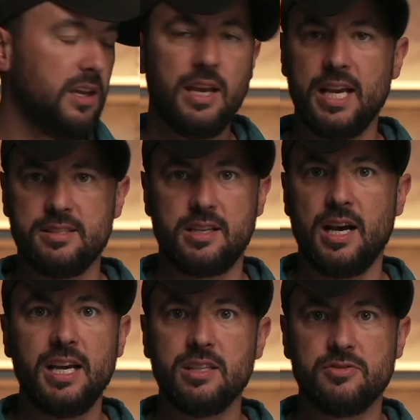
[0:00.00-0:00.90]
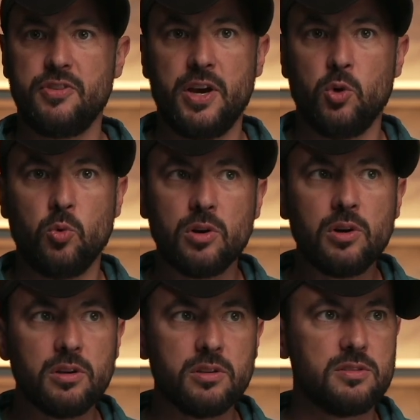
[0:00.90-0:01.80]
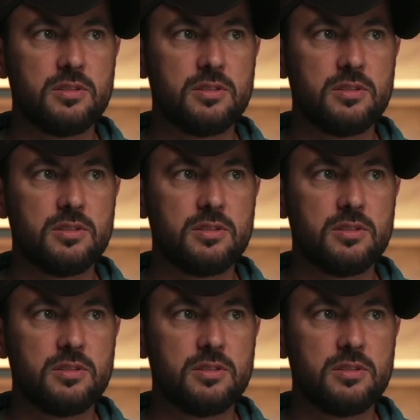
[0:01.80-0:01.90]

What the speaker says: Hezekiah's final words,